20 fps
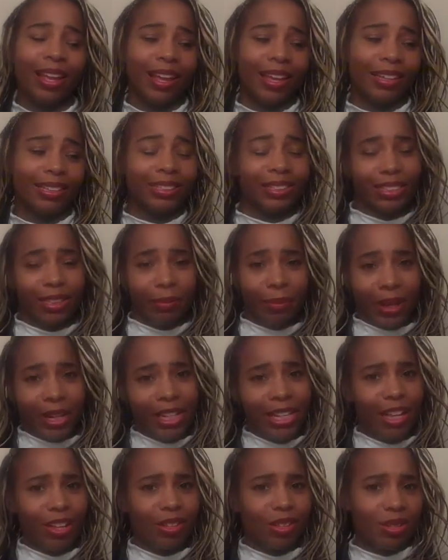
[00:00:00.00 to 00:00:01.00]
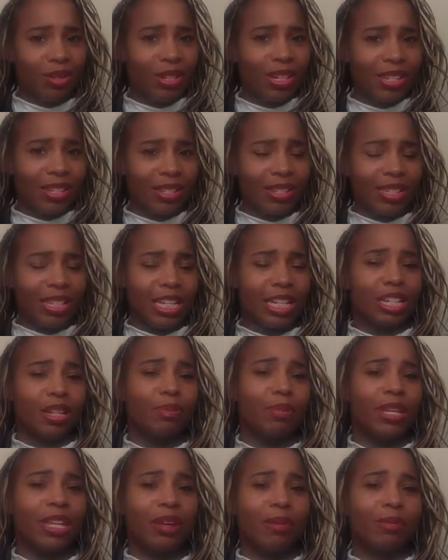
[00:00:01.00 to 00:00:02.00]
And somebody else who doesn't seem
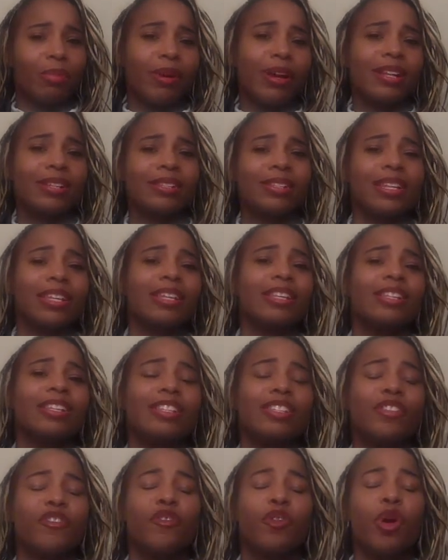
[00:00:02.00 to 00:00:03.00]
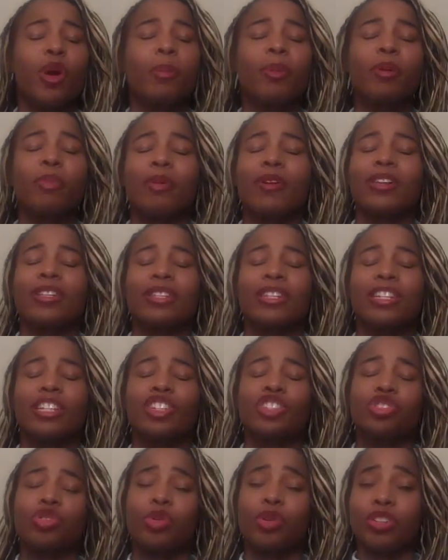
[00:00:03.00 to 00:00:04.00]
to be impressed is former
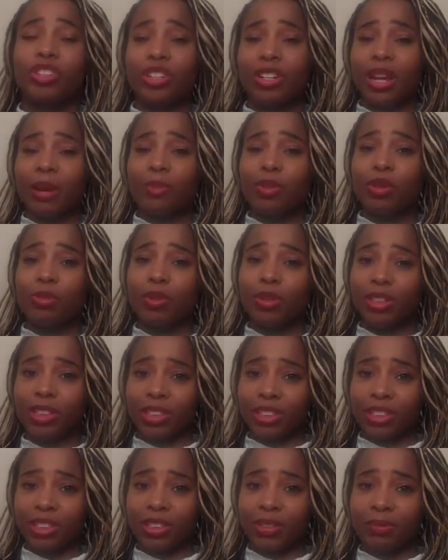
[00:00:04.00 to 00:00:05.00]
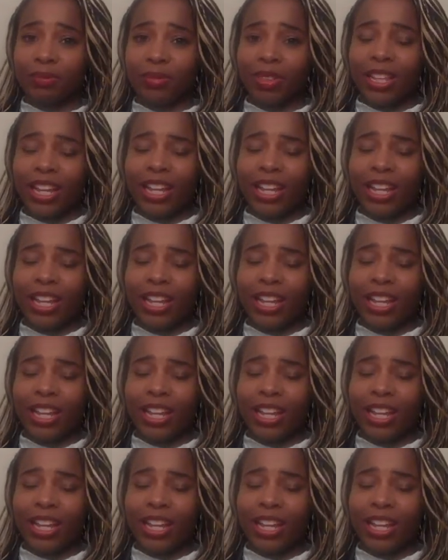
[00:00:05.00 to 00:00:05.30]
President George W. Bush.